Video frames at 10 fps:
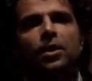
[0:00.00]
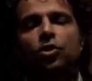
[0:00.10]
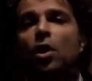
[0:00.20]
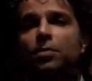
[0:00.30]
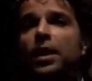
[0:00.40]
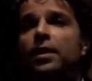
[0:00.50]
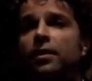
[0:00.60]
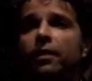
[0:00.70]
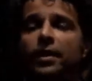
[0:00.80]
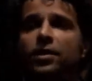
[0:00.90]
stopped taking
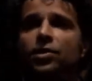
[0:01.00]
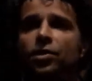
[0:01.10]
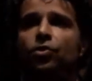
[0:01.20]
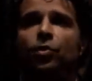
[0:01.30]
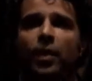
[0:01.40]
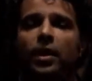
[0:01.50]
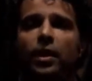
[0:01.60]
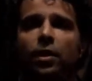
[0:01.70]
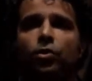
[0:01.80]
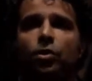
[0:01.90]
their anti-seizure
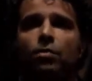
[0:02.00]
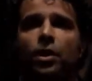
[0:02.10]
medication